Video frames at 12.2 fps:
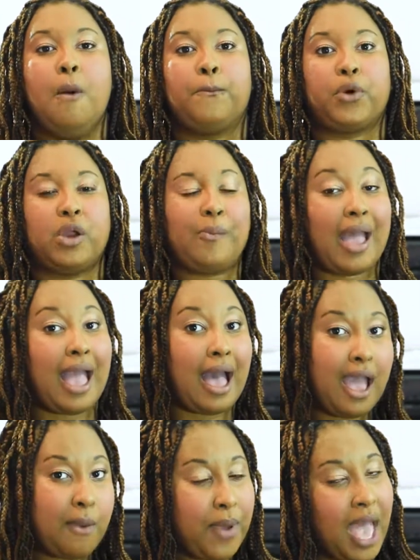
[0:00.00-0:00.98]
bring my
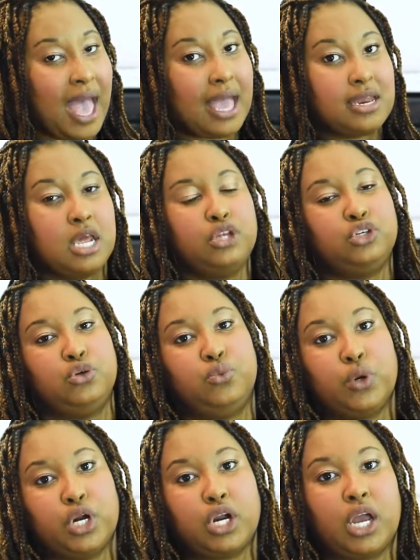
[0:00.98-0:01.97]
iPad to
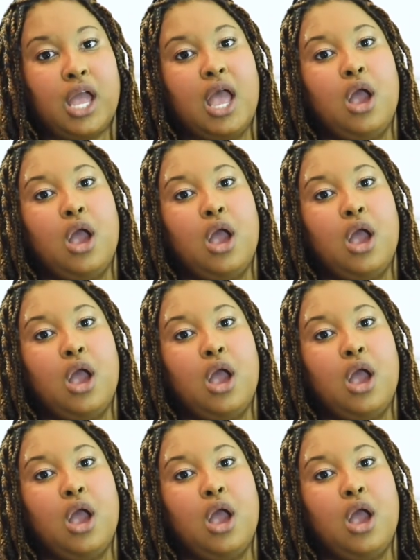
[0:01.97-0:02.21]
work,